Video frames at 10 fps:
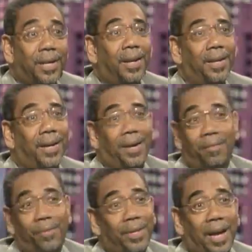he
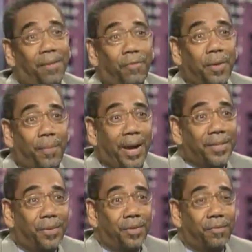got a free
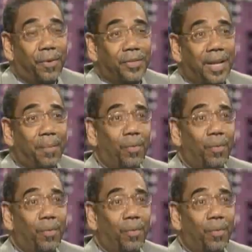pass on his first time.